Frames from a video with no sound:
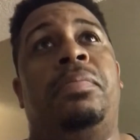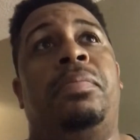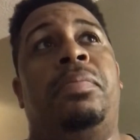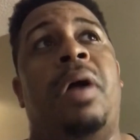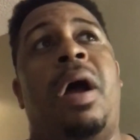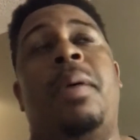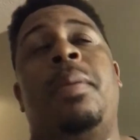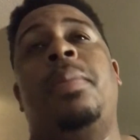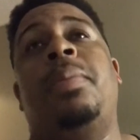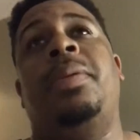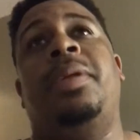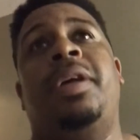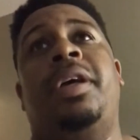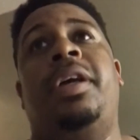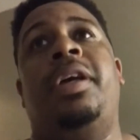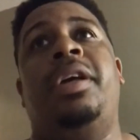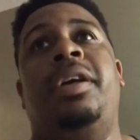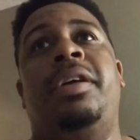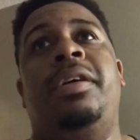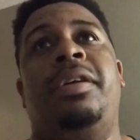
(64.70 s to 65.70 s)

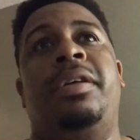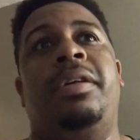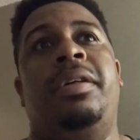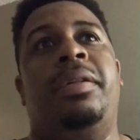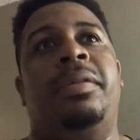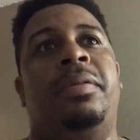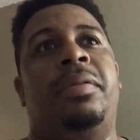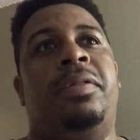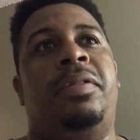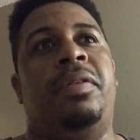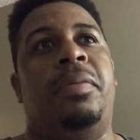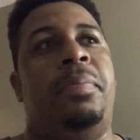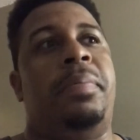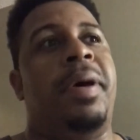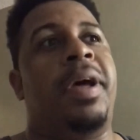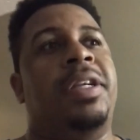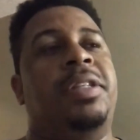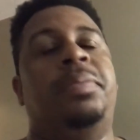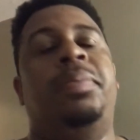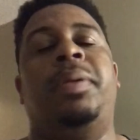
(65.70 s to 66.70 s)
probably the
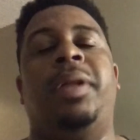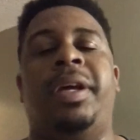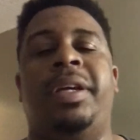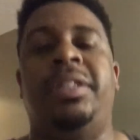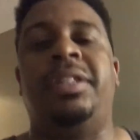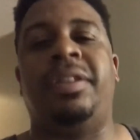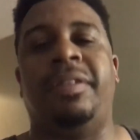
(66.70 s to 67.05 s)
best place